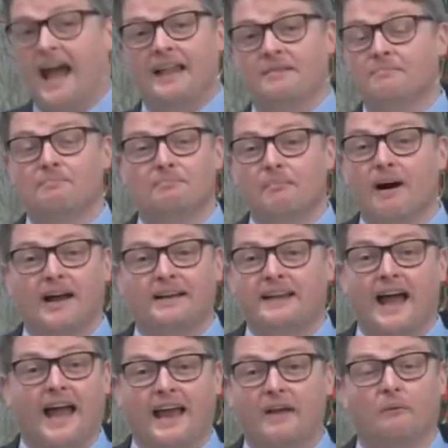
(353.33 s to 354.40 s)
And my
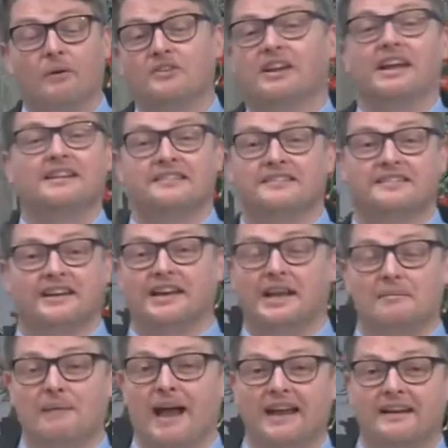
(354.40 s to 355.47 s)
day was
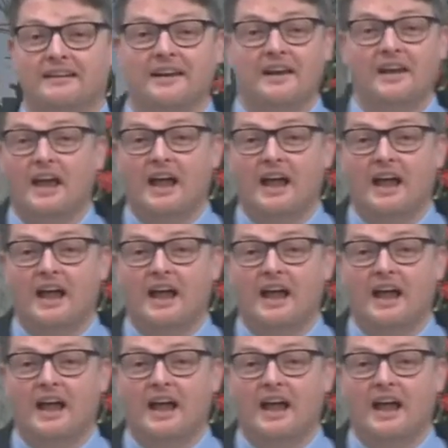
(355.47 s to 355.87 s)
instantly made